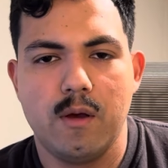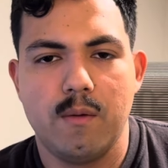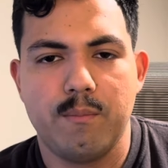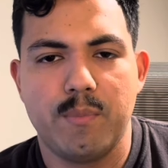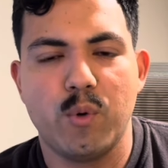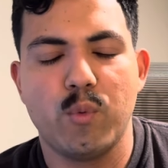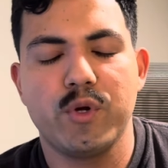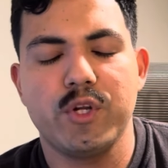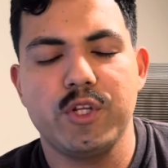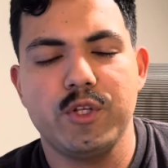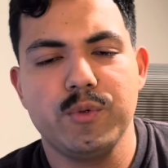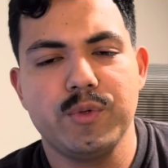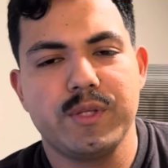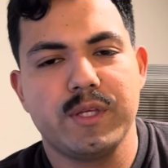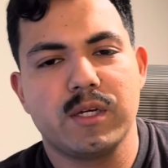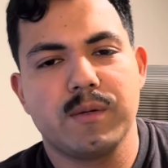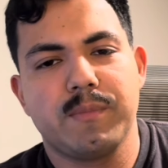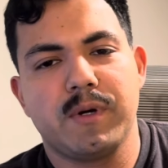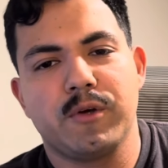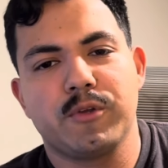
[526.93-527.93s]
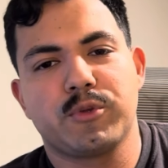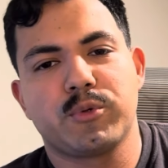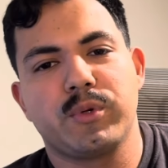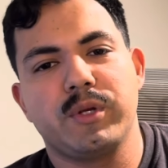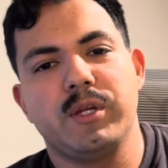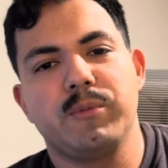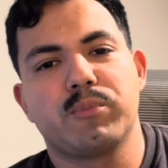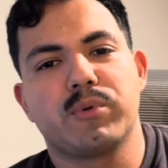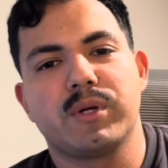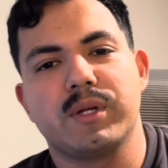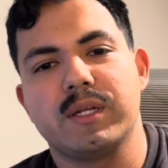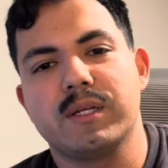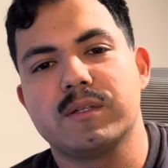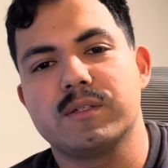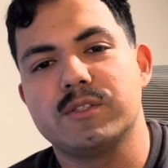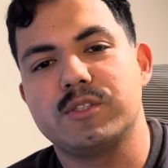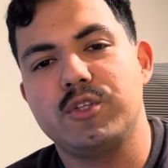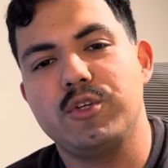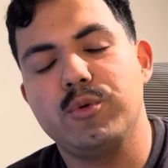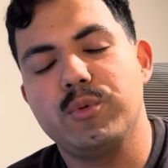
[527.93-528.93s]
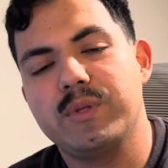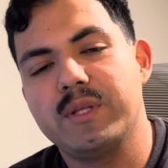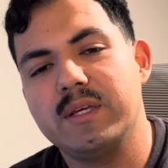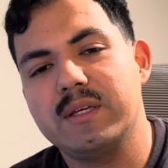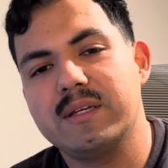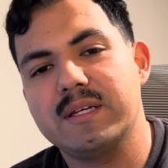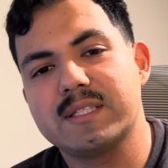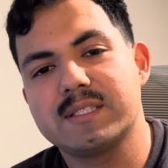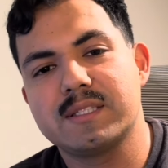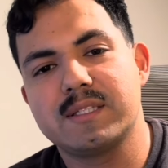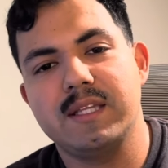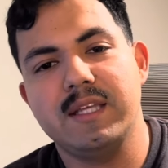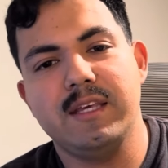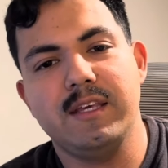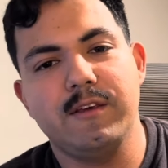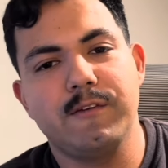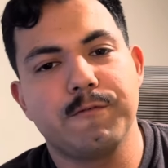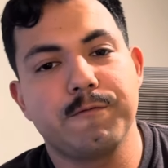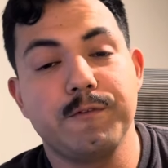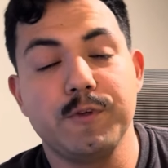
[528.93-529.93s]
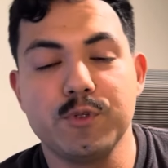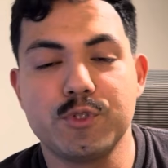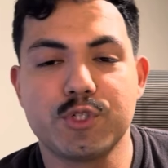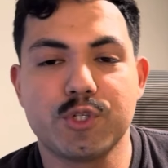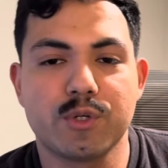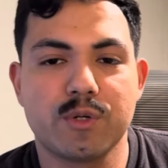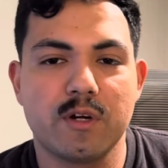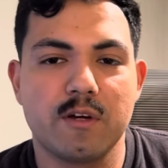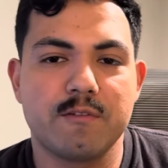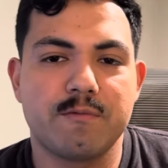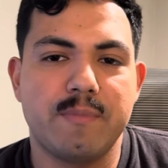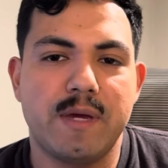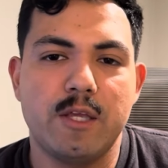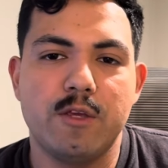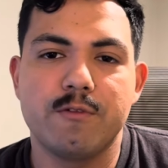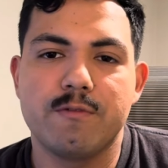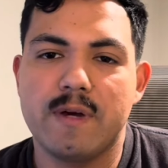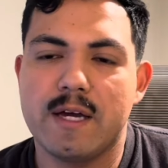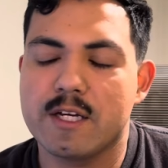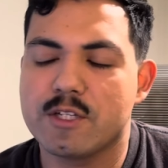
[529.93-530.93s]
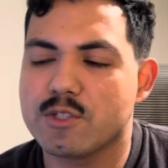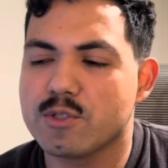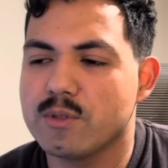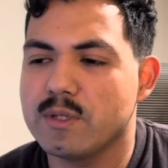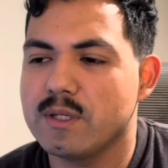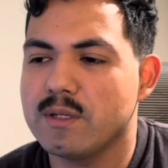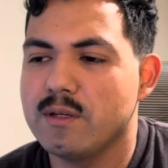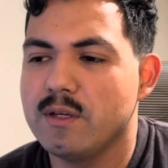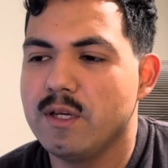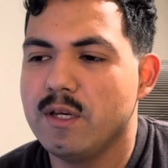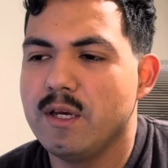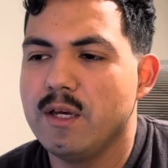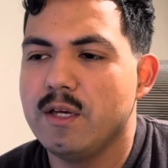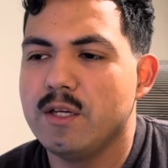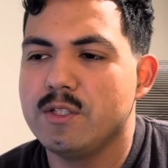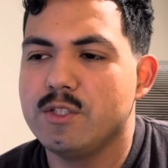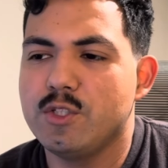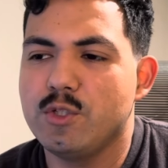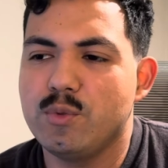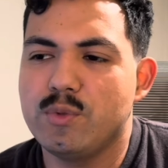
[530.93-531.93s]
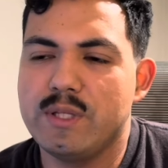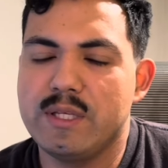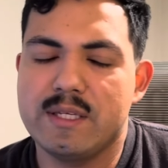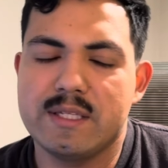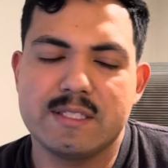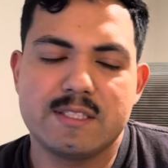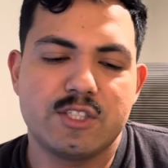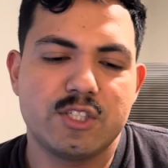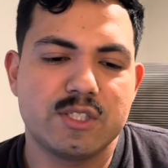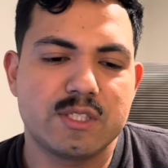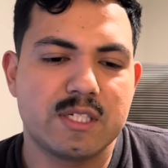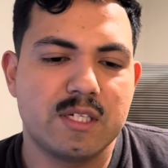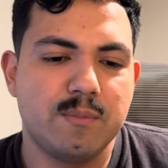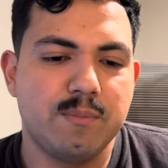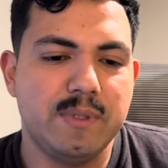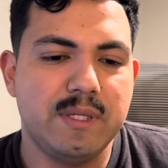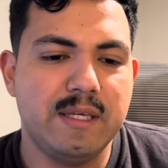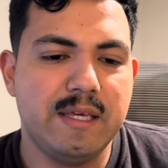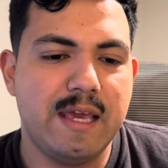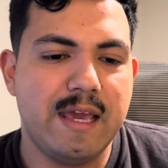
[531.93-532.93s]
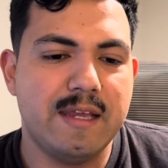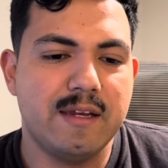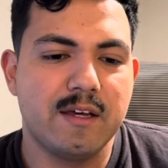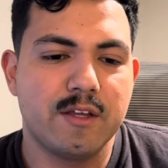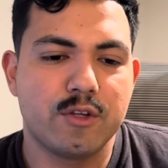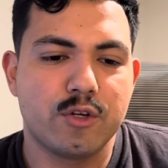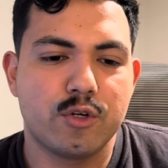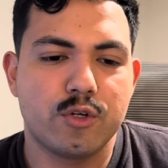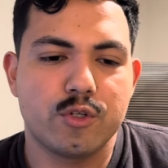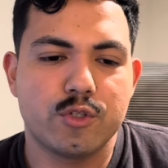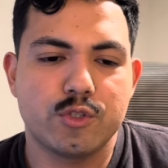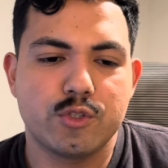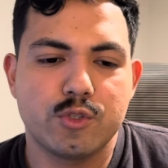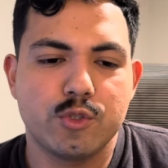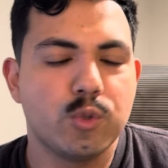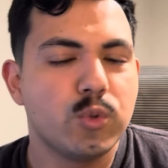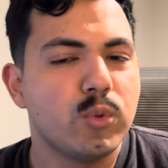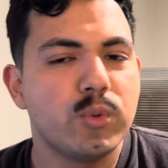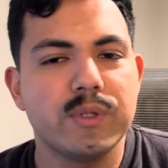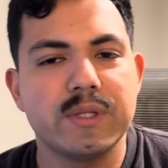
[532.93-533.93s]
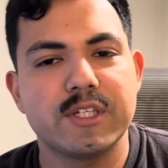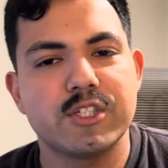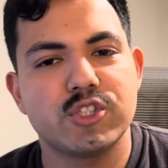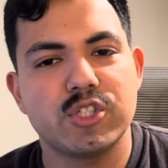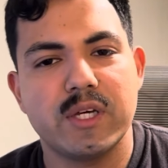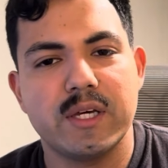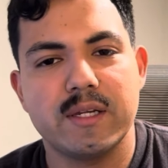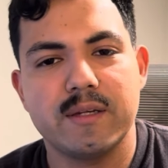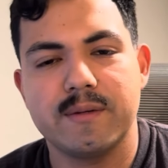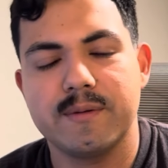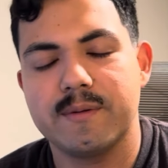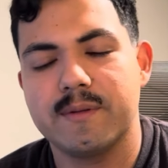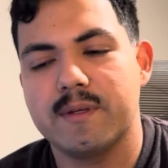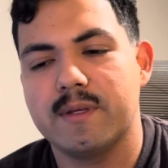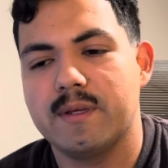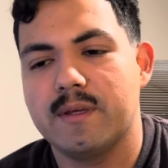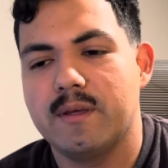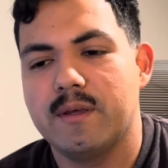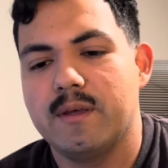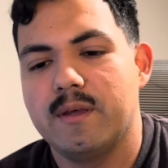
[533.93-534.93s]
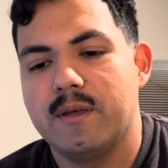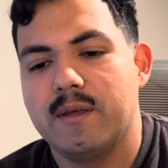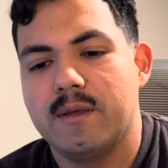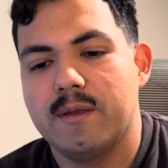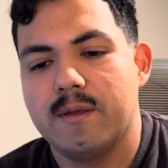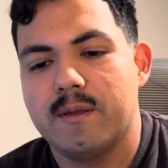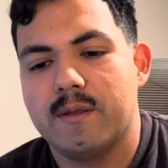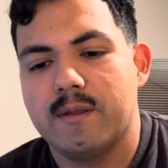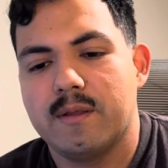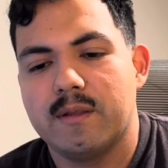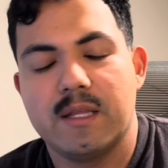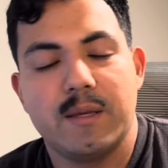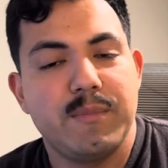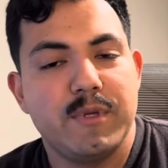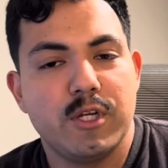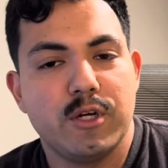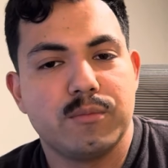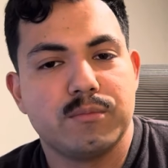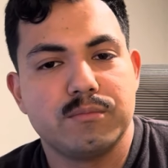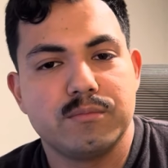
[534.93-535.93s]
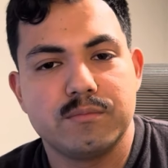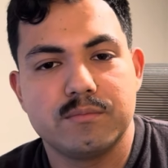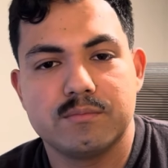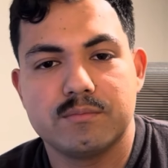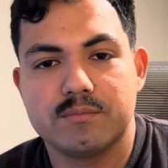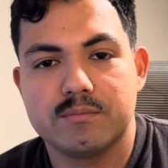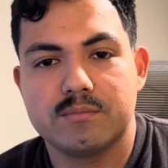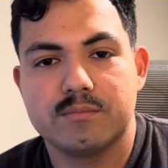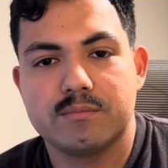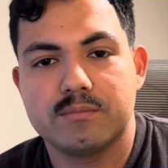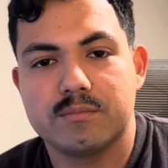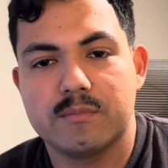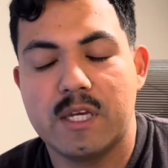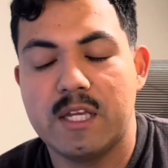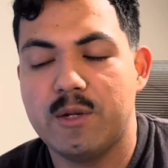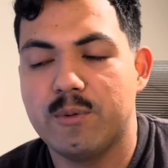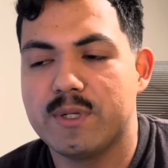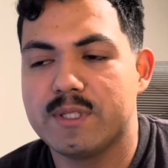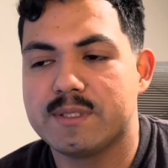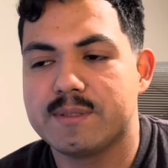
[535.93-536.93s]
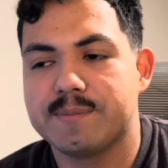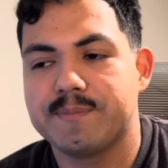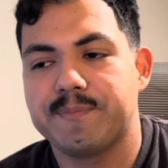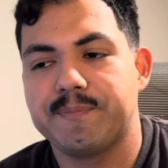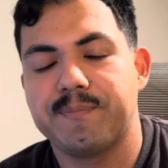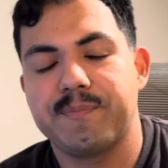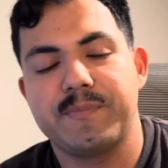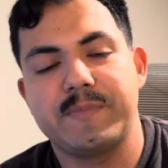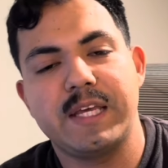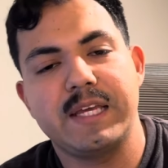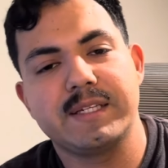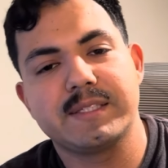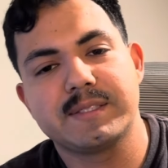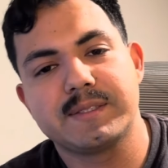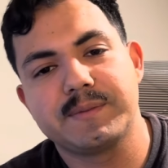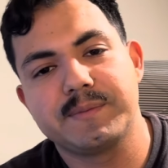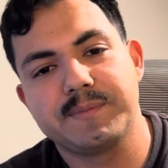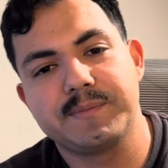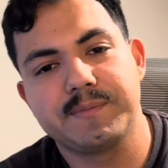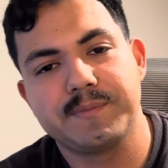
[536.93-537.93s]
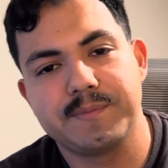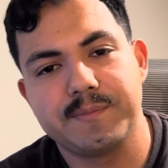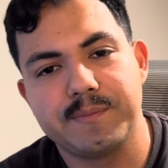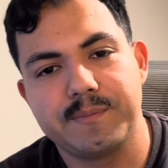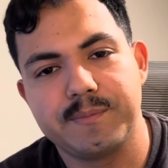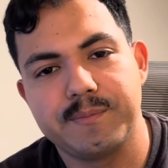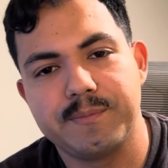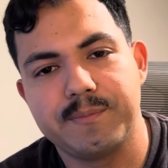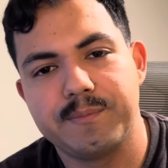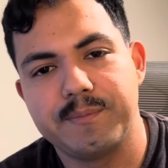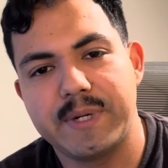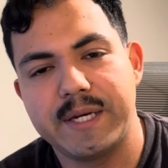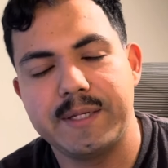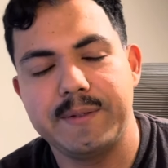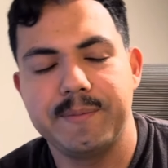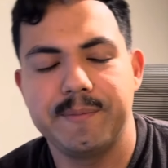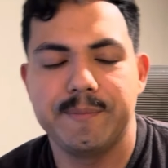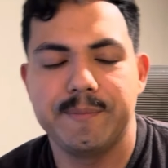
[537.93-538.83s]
But what do you think about 3D printing? Do you think it's the future of manufacturing? Do you think it's just going to be another tool in the shed? Let me know. Anyways, thanks. Bye.